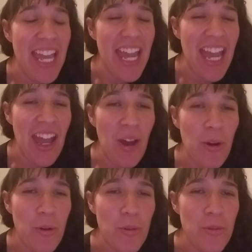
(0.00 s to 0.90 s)

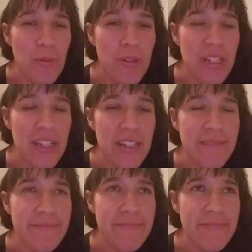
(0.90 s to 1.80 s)
how
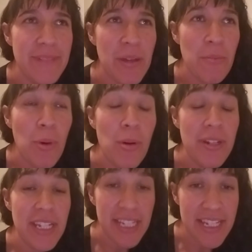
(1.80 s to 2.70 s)

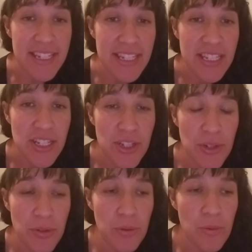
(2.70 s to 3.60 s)
important it is
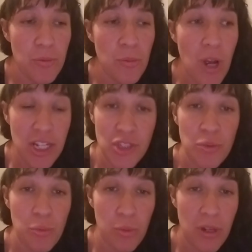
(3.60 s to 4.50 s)
to
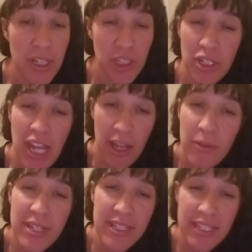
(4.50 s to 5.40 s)
watch what your
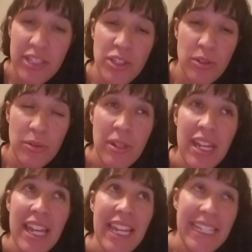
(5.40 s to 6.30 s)
calories that you
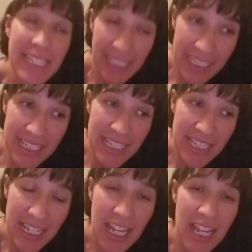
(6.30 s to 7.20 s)

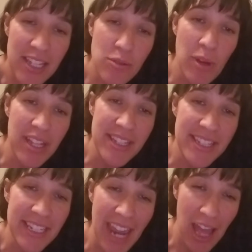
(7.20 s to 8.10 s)
eat as well as
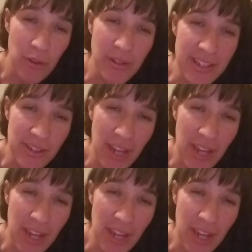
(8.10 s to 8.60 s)
the calories